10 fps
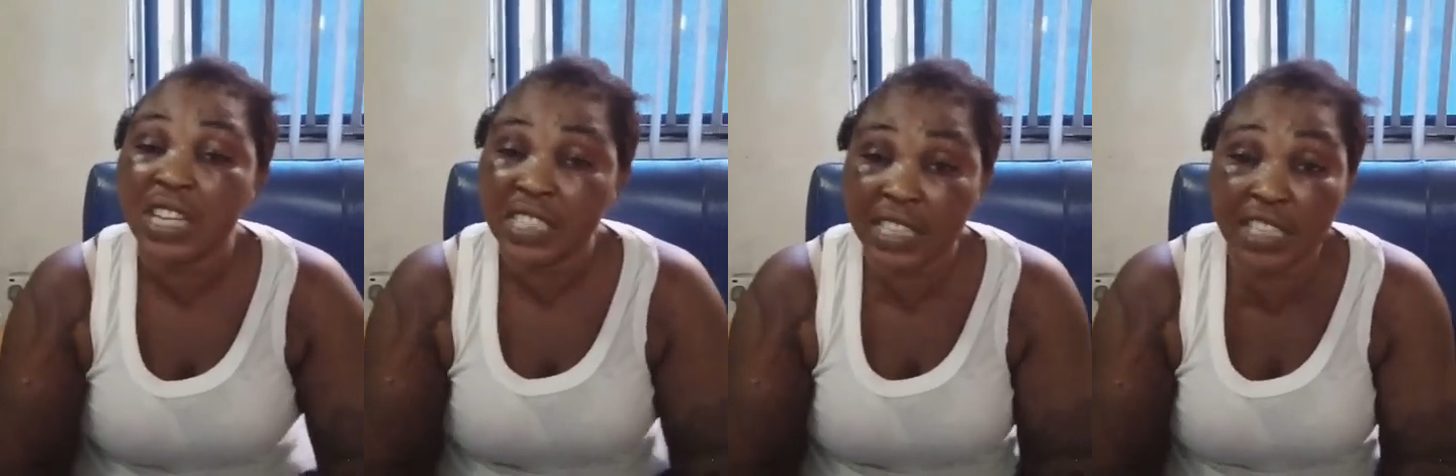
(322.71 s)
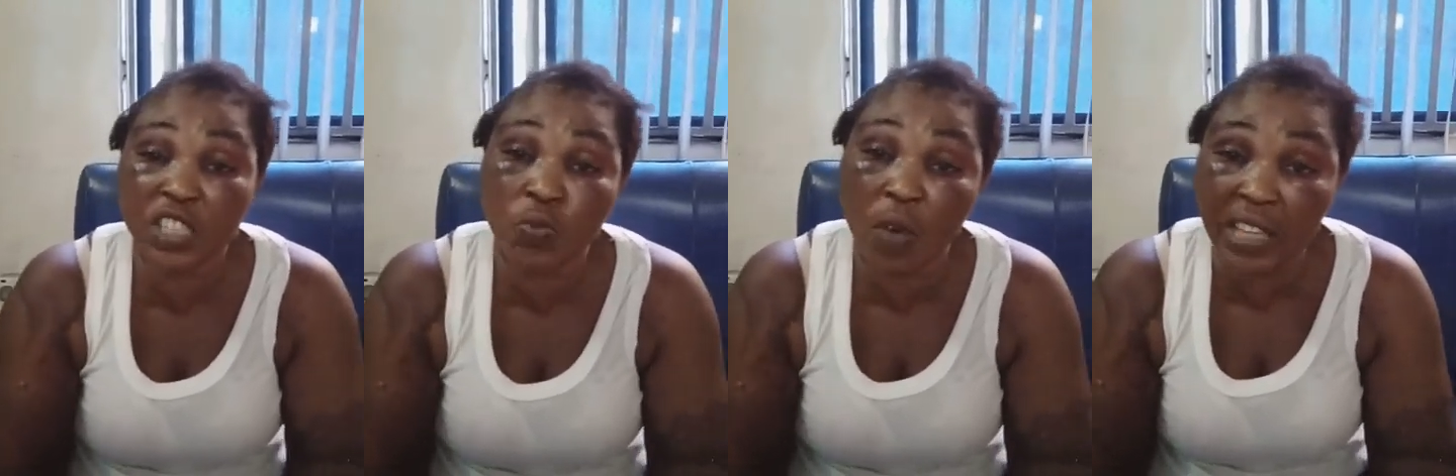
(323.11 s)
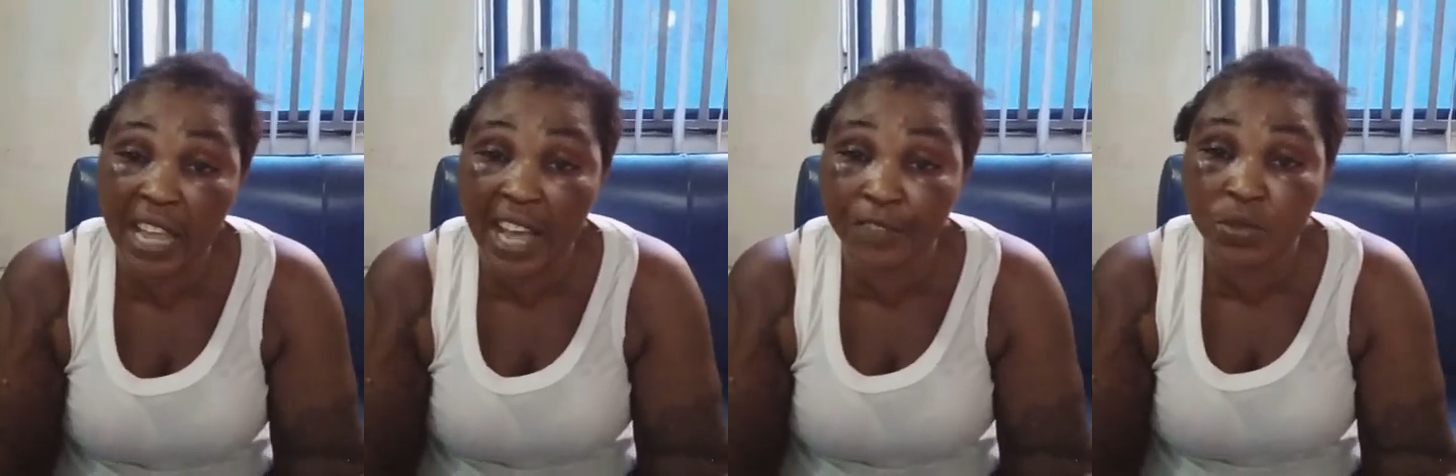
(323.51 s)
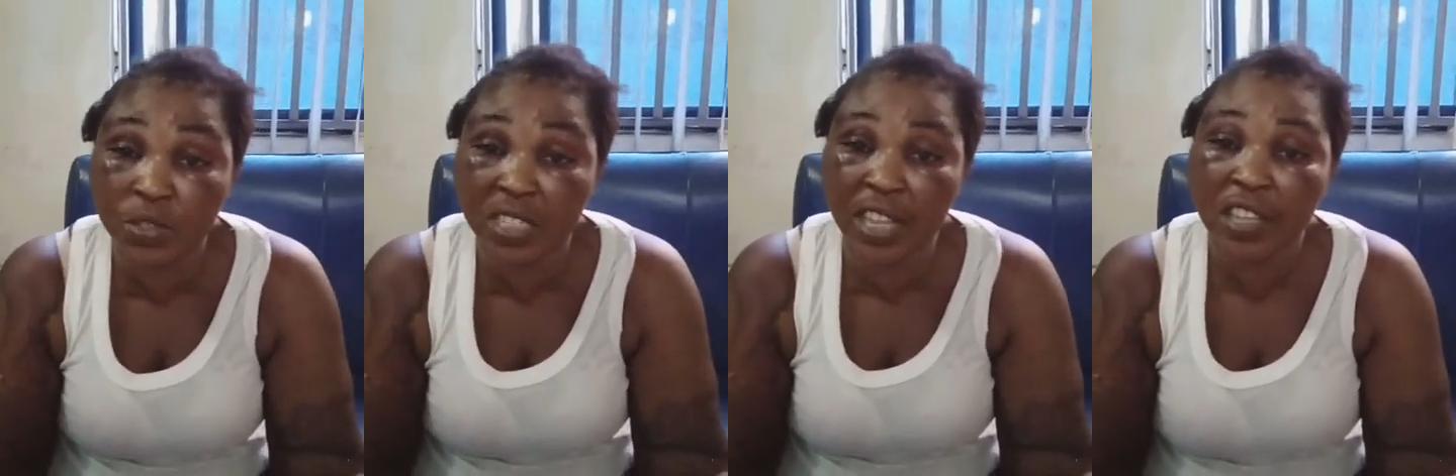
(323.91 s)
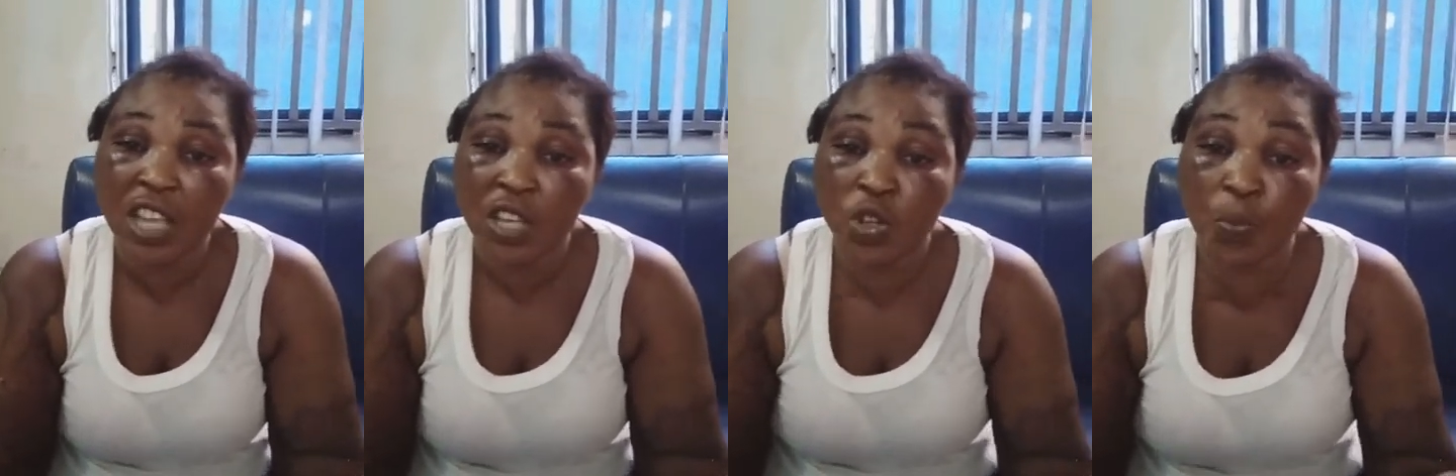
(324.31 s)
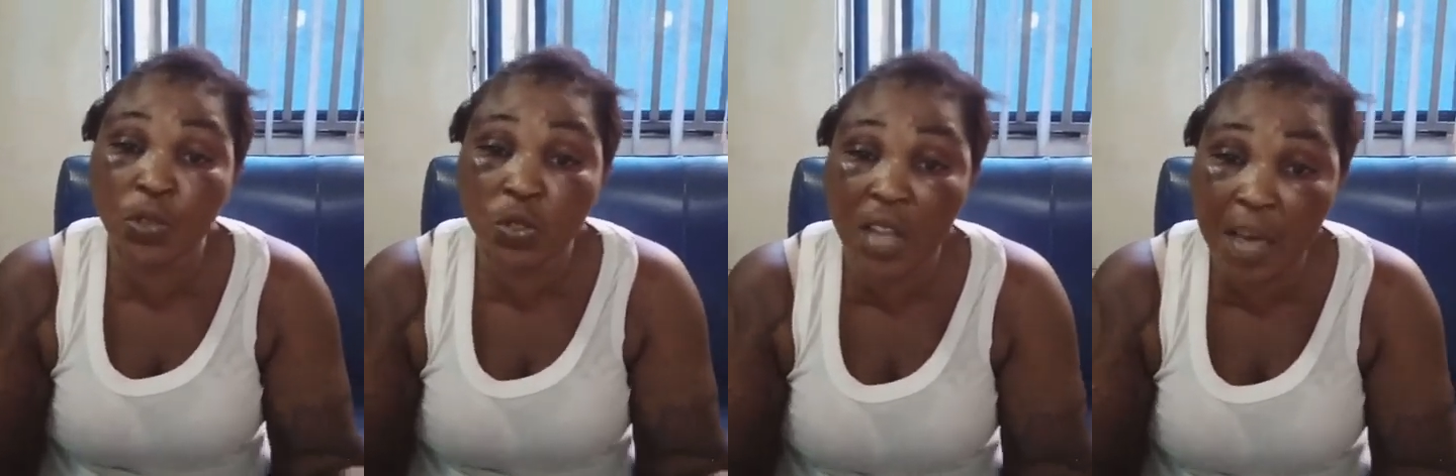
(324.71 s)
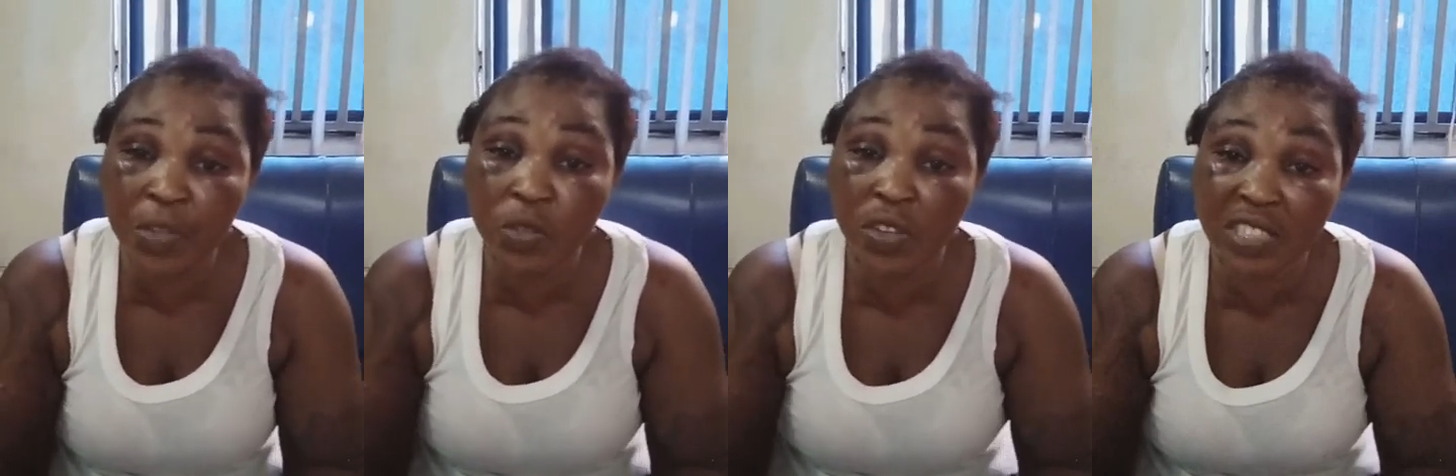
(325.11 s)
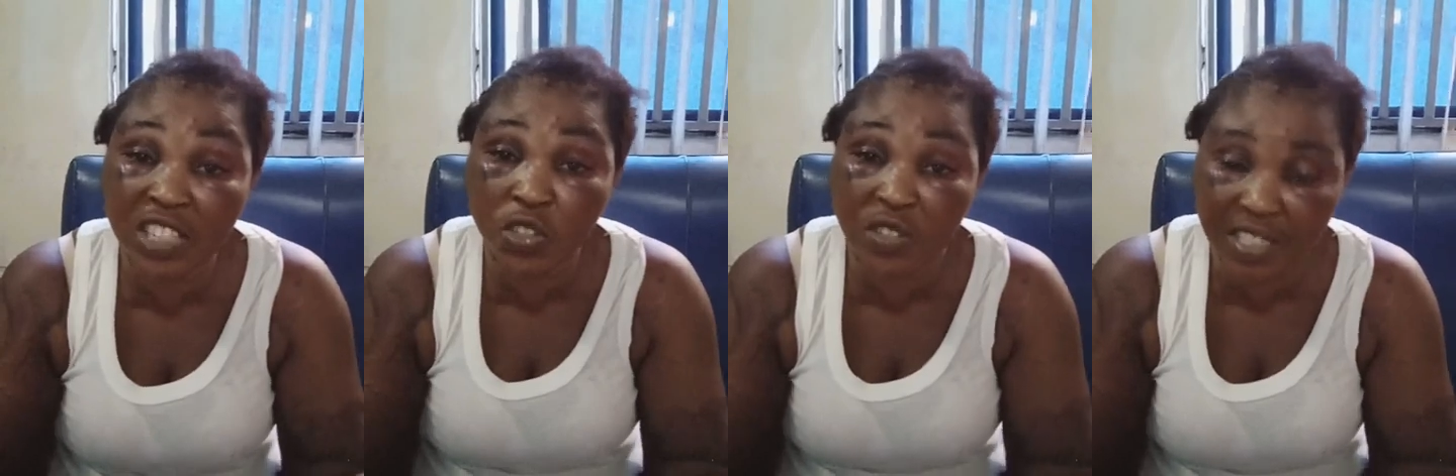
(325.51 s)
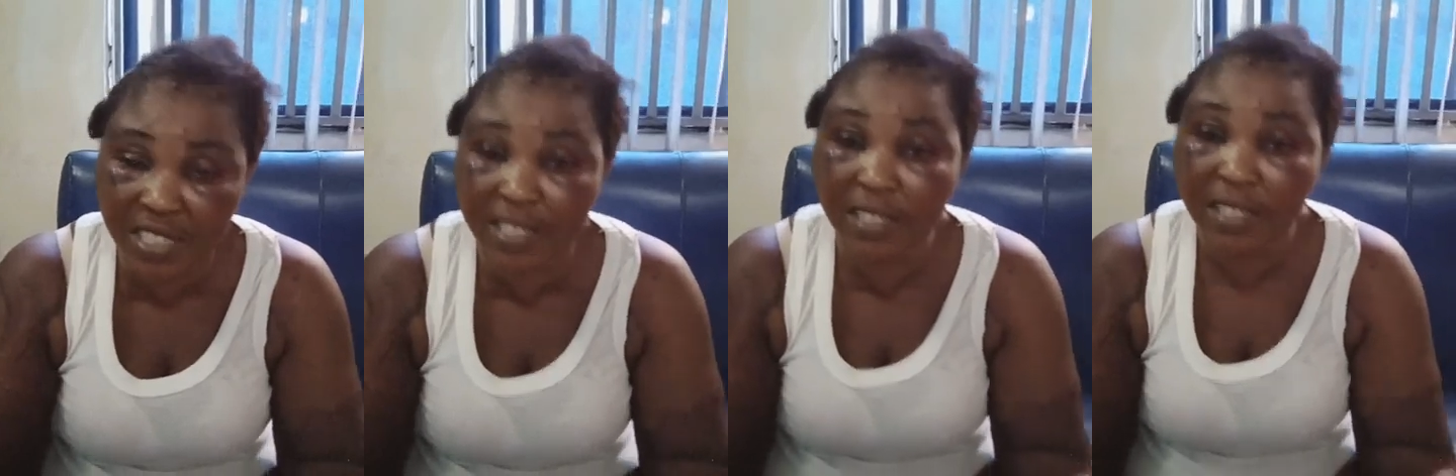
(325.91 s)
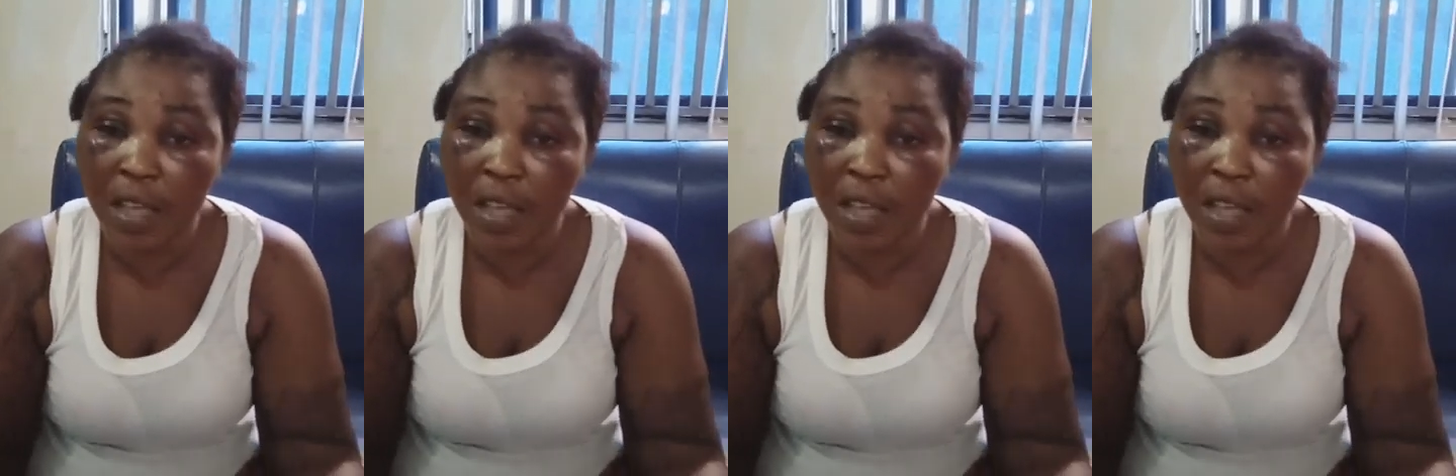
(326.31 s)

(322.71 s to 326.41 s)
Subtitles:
That is what I have to say. You people should help me to seek justice.